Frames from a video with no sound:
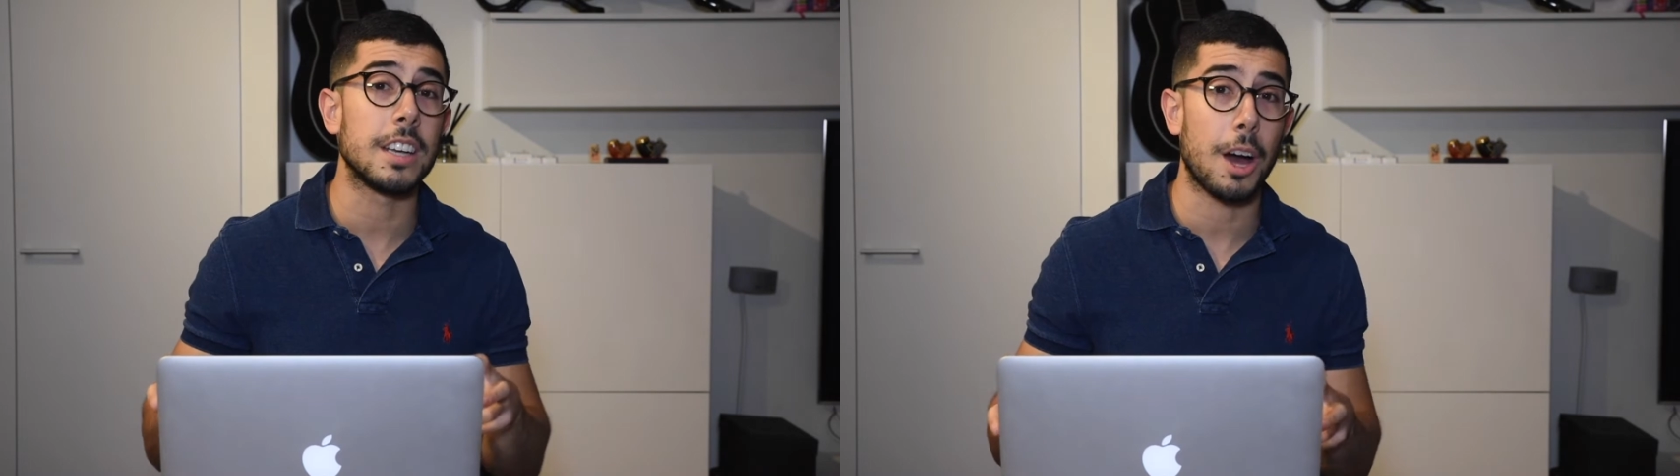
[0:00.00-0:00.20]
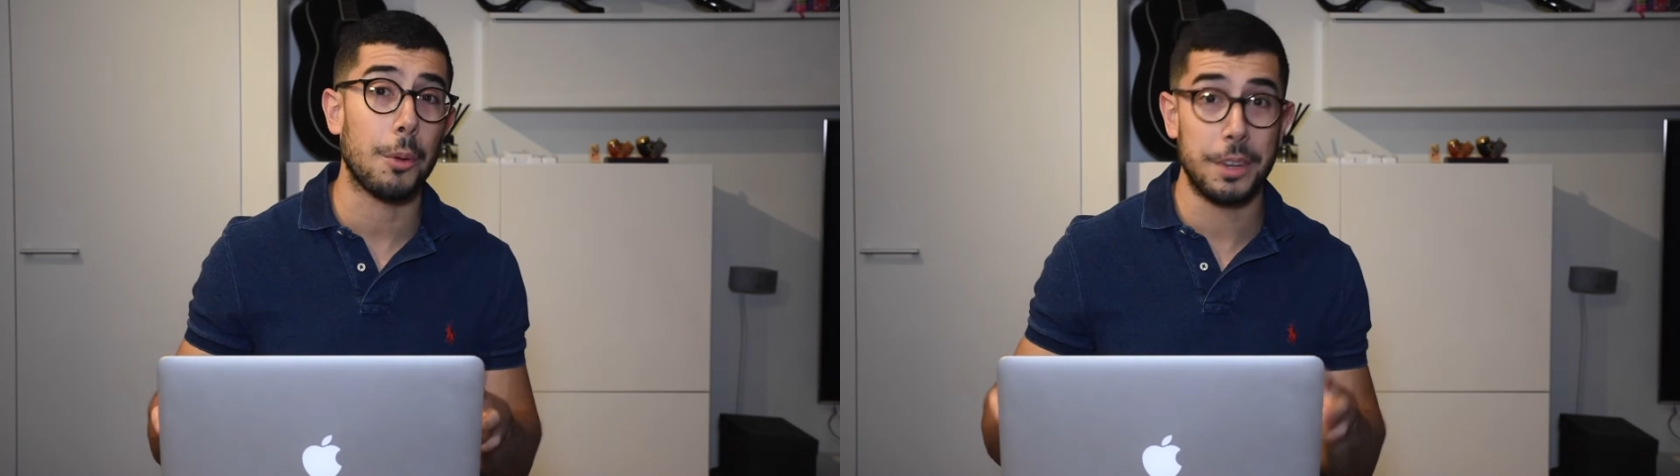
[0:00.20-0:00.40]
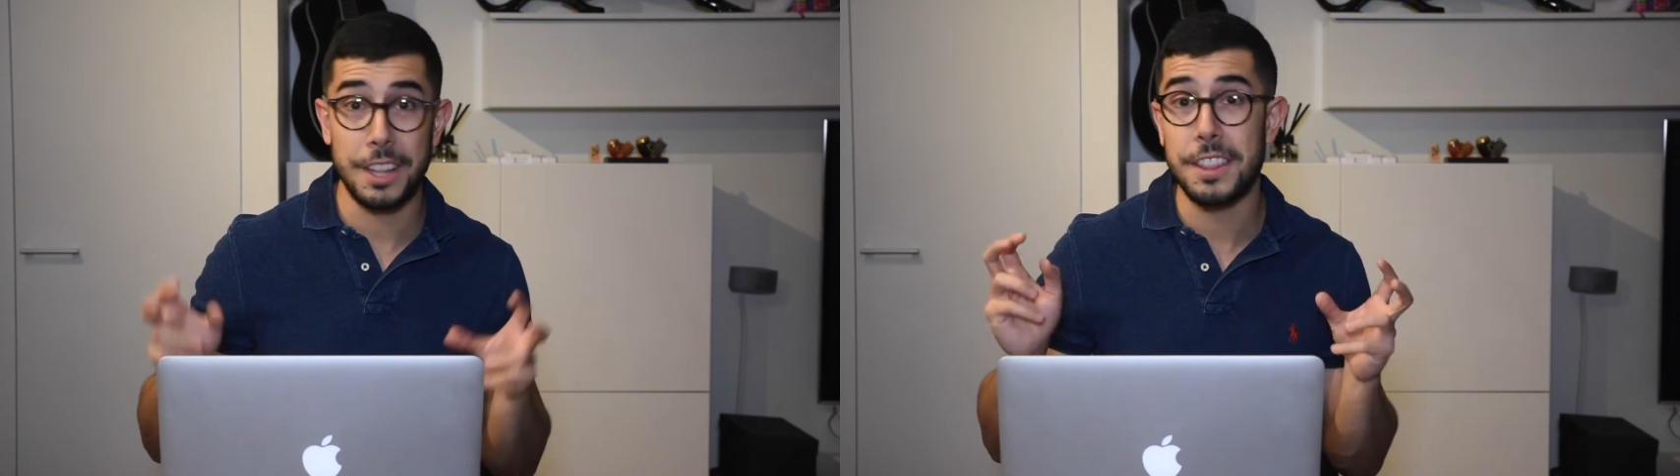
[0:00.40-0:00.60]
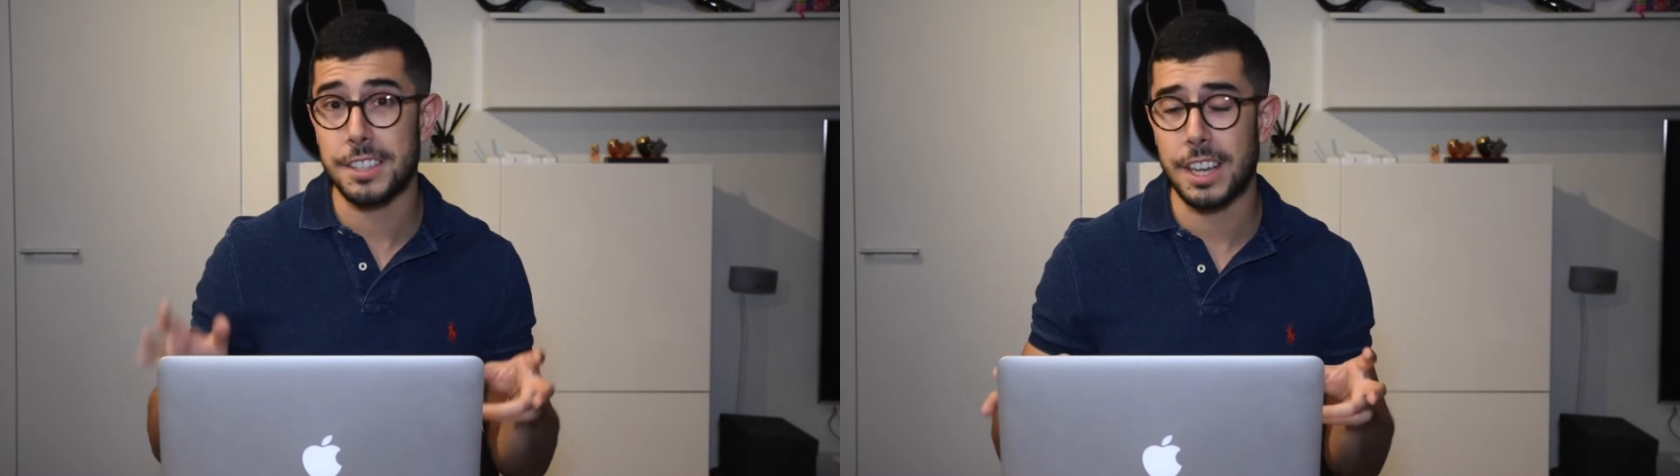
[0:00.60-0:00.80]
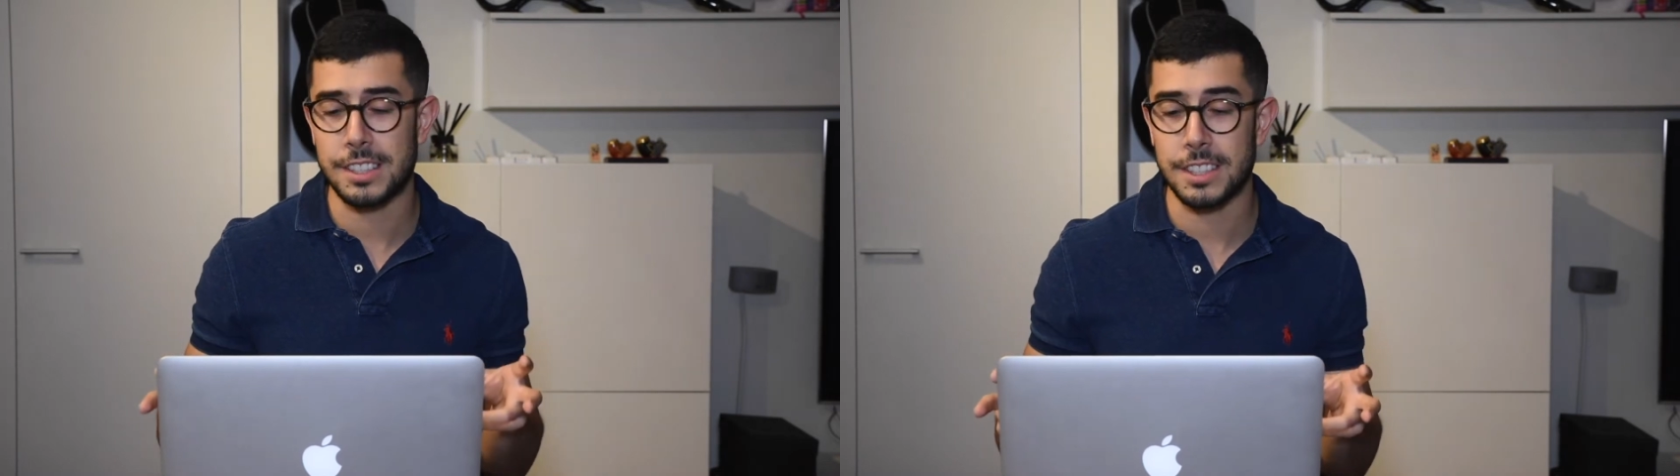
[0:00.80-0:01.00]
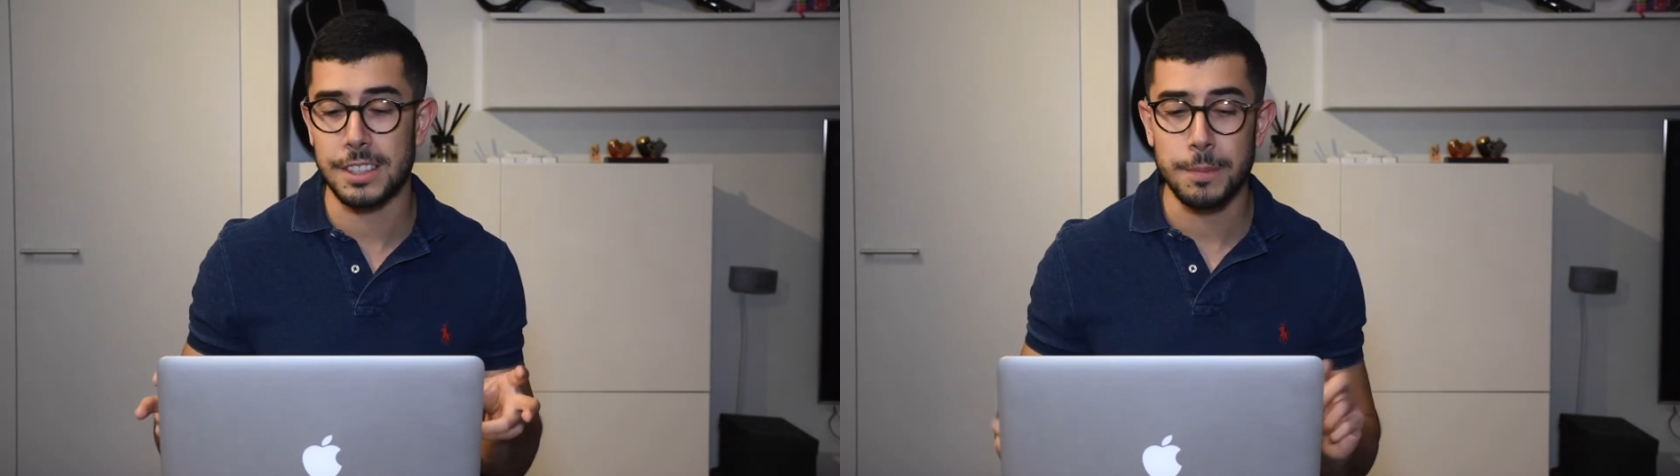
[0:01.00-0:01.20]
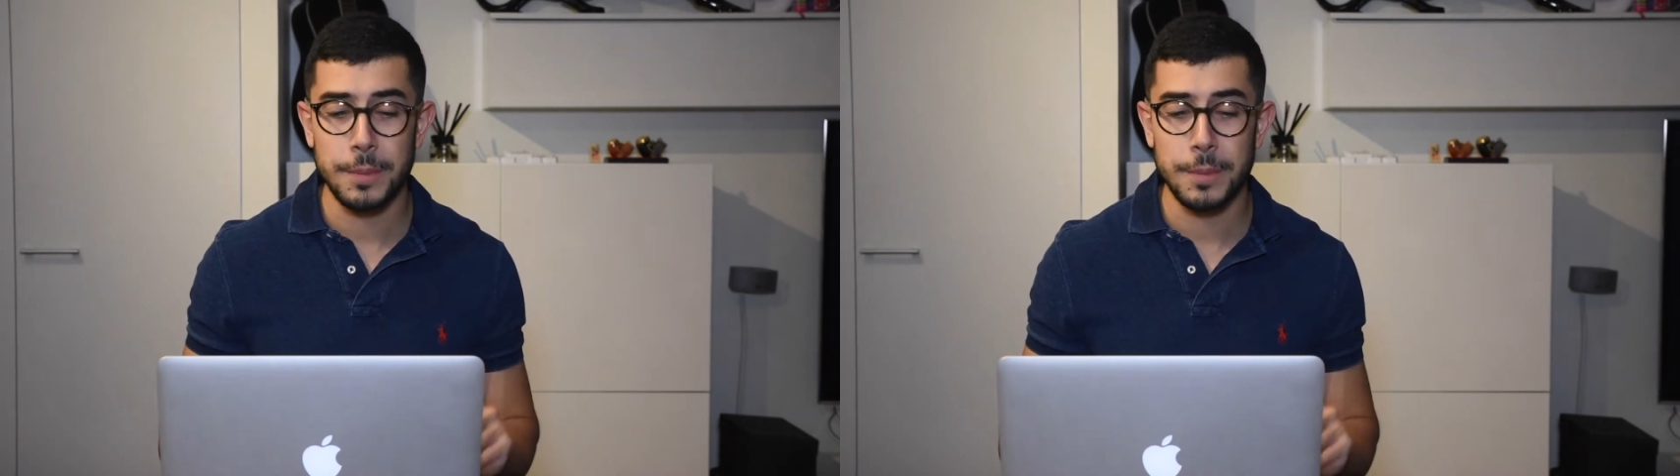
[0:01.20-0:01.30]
down this Essen.